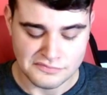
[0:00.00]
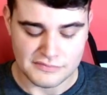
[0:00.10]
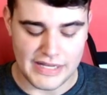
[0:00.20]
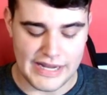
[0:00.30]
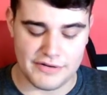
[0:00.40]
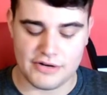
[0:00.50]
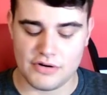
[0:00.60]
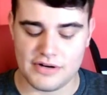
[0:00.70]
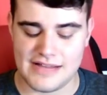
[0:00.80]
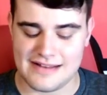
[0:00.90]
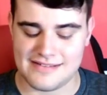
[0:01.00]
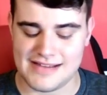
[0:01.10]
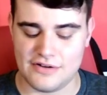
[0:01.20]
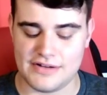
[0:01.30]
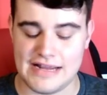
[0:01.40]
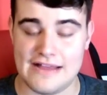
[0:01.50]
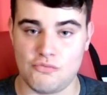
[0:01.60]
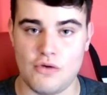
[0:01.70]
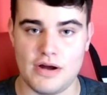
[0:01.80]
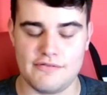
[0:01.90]
records that sound as
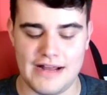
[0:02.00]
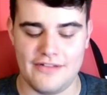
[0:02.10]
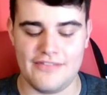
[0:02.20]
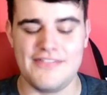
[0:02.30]
one file.